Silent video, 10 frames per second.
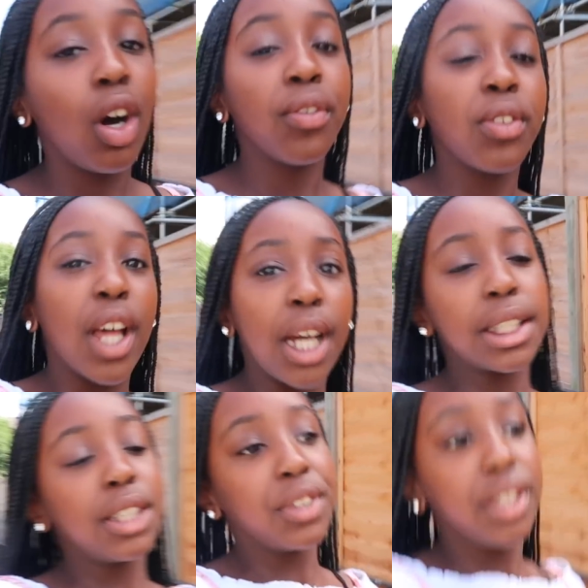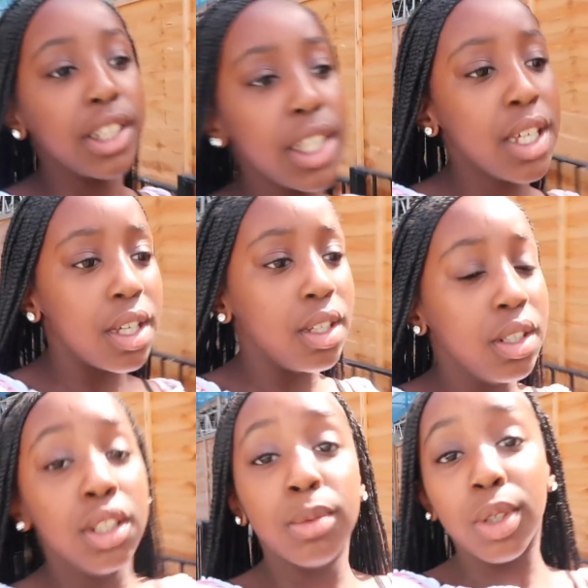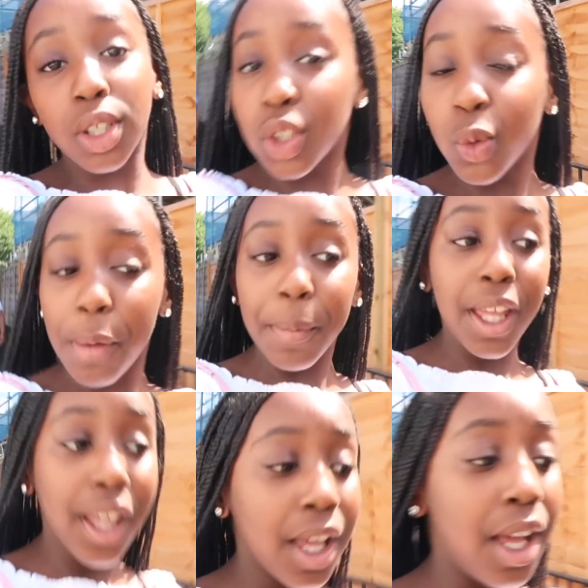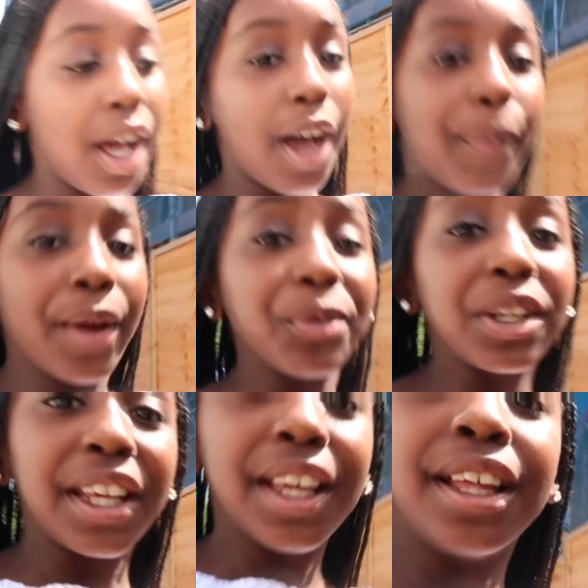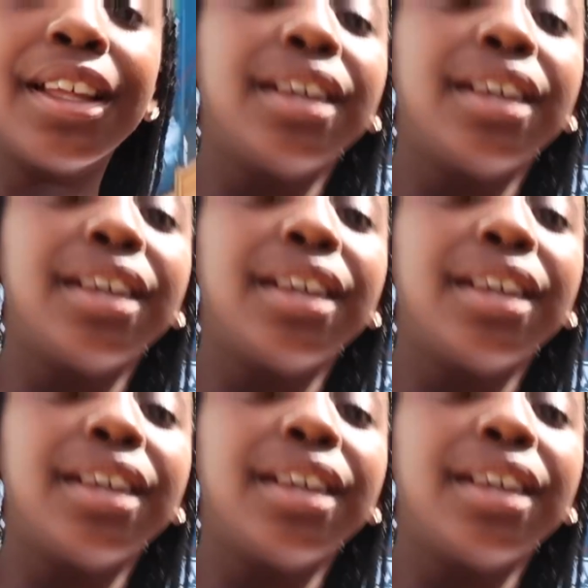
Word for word: after that activity, we're gonna swim. Apparently,